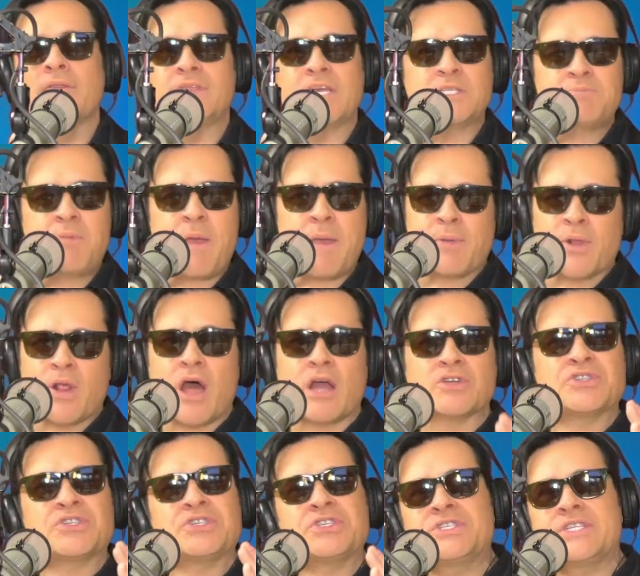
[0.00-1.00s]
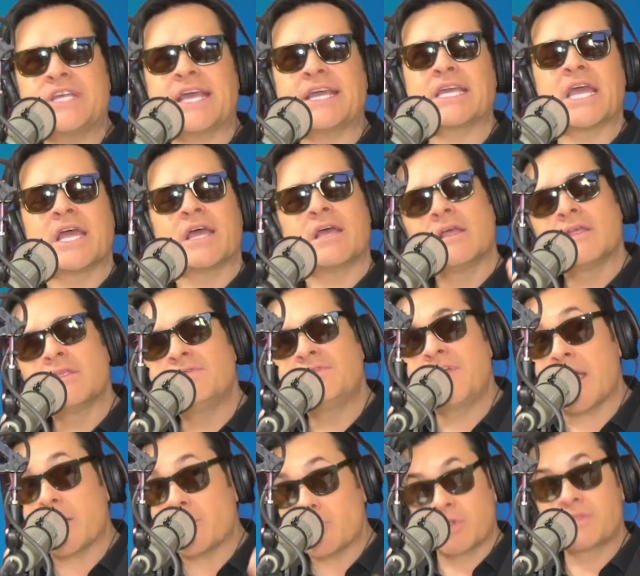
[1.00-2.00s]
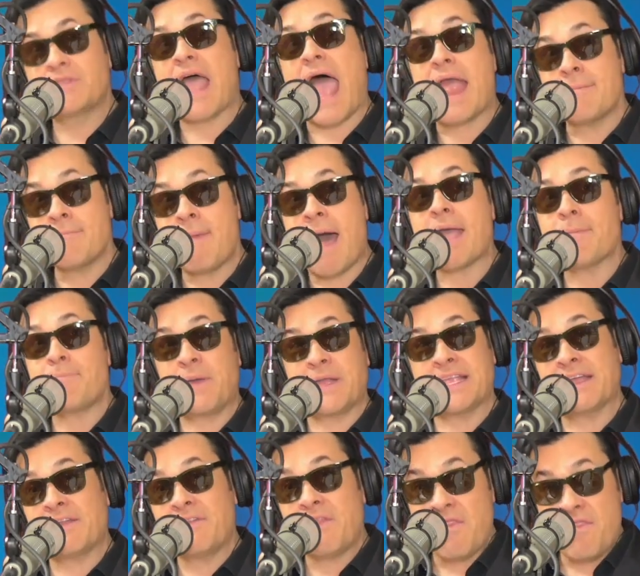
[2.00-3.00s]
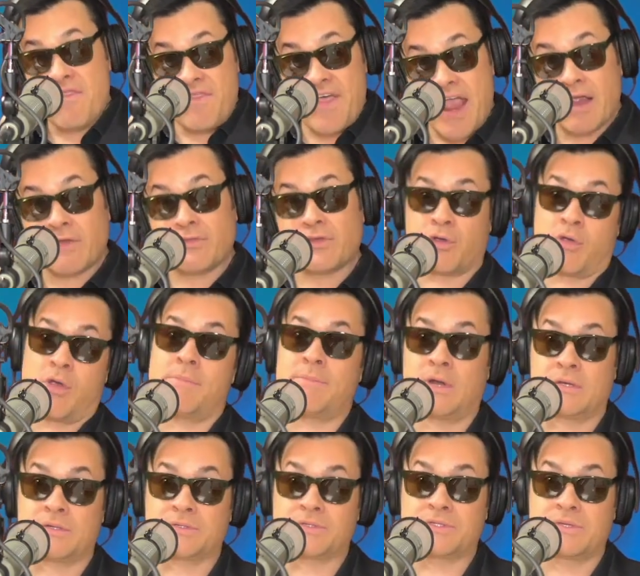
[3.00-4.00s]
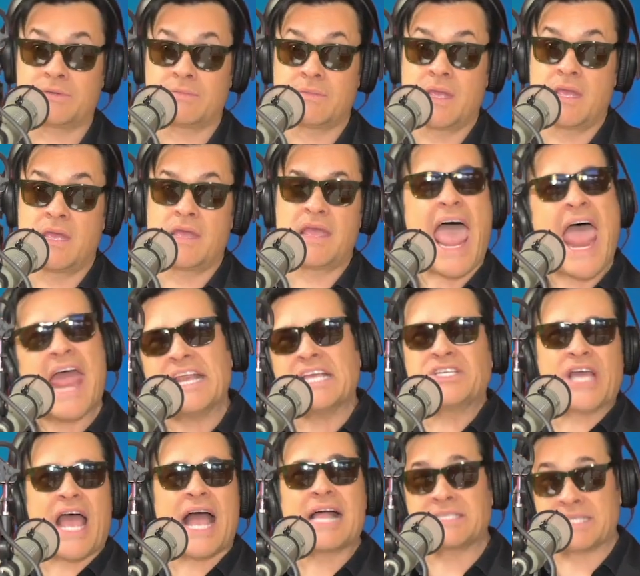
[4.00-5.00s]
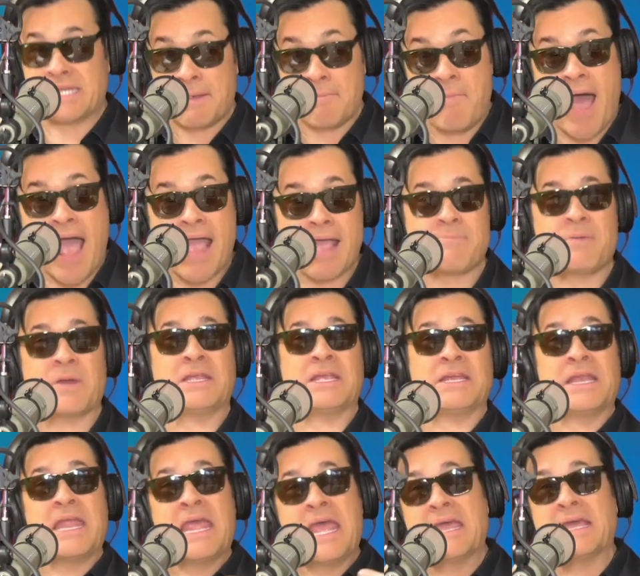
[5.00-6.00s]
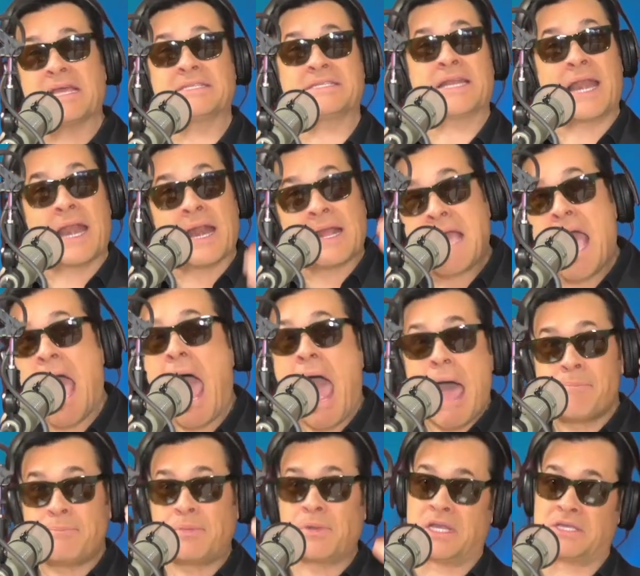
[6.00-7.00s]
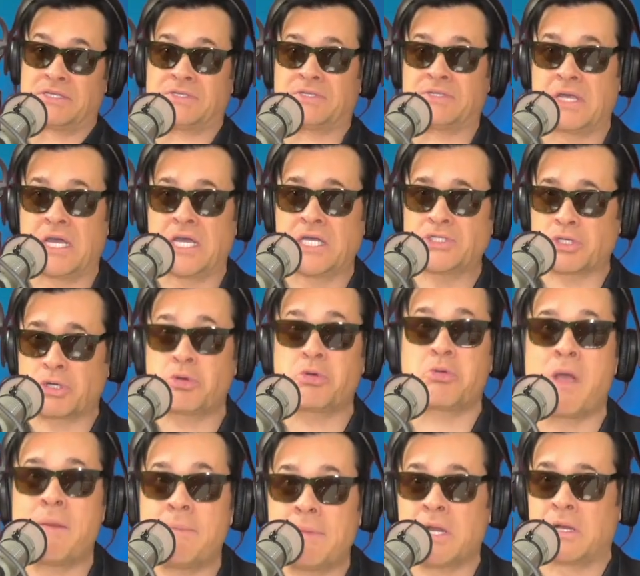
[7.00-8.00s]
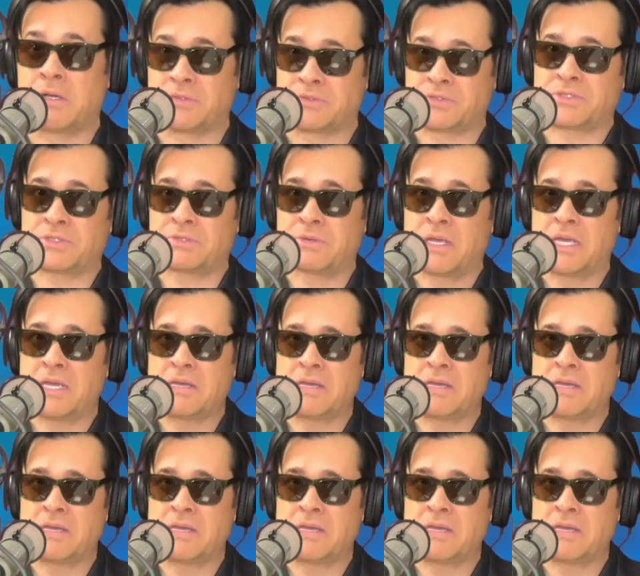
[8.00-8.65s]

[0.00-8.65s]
These people are sick. In my opinion, they're the criminals. Eddie Johnson, in my opinion, is an accomplice to criminals.